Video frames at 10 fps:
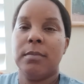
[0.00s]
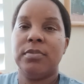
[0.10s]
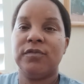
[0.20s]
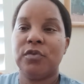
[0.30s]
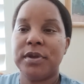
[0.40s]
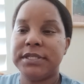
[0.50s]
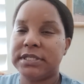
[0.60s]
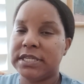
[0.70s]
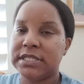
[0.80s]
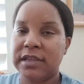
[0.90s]
but for
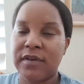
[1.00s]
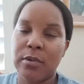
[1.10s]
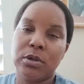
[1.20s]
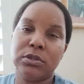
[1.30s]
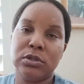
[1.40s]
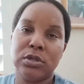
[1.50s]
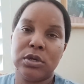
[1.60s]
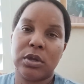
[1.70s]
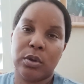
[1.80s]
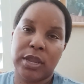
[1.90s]
instance, if I were to
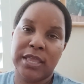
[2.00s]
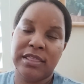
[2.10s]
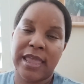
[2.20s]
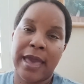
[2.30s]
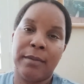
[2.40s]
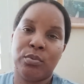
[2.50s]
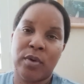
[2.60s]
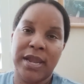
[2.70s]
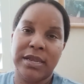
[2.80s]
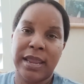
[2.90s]
look in the app
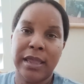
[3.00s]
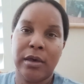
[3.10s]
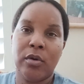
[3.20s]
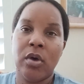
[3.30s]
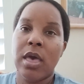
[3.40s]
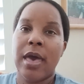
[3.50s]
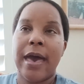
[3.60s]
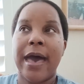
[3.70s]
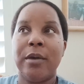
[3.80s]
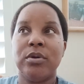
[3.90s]
right now,
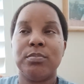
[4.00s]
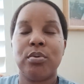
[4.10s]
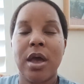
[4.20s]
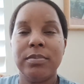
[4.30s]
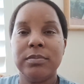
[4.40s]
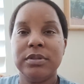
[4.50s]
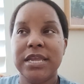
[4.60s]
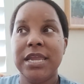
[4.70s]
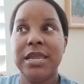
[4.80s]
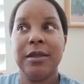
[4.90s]
I would
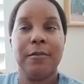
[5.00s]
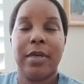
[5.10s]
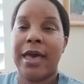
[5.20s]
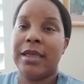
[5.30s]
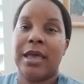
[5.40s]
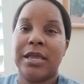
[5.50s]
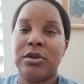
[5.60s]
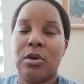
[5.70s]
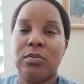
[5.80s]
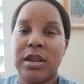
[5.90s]
probably, I can
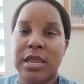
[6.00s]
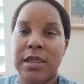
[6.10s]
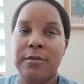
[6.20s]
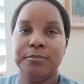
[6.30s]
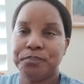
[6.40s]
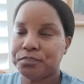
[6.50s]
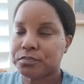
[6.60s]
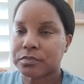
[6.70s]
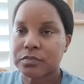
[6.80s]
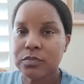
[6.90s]
already
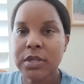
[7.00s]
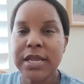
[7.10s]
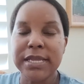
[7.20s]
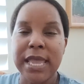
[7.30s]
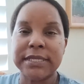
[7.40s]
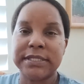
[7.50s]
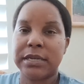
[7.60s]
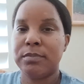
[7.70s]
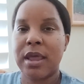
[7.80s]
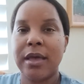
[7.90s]
guess that
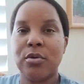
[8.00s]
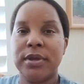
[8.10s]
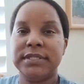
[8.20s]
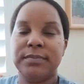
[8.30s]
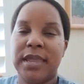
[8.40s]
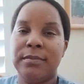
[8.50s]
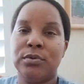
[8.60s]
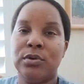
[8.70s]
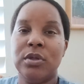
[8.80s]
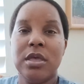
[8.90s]
I'm not going to be
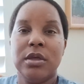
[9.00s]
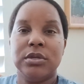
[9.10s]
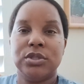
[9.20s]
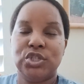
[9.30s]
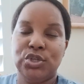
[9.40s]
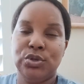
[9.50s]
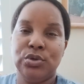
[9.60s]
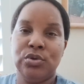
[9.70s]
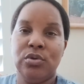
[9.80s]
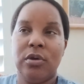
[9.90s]
able
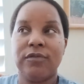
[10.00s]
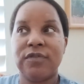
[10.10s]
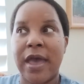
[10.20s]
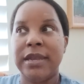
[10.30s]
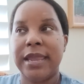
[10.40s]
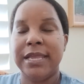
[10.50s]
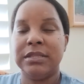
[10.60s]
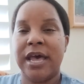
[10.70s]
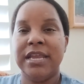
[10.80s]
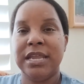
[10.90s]
to find a
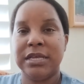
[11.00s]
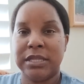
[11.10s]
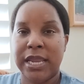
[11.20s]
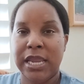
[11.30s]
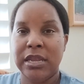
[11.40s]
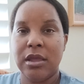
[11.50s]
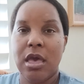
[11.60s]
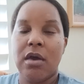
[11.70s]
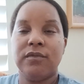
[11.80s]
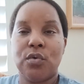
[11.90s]
Lightning Lane
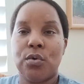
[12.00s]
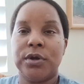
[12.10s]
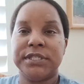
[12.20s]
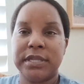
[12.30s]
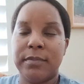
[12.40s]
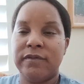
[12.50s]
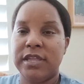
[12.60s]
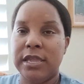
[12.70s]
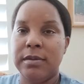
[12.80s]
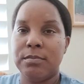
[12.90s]
for some of
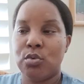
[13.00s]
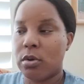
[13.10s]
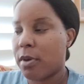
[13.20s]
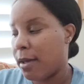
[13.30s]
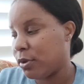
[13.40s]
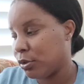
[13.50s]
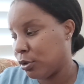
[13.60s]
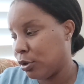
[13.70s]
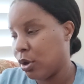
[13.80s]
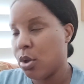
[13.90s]
the more
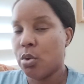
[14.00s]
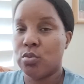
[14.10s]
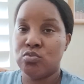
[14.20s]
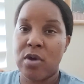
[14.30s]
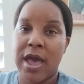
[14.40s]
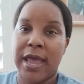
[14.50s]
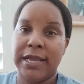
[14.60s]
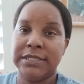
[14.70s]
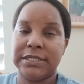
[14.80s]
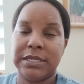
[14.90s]
popular
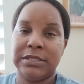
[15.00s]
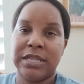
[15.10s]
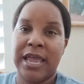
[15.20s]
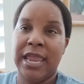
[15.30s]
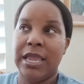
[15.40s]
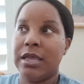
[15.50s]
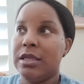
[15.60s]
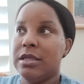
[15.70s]
rides, like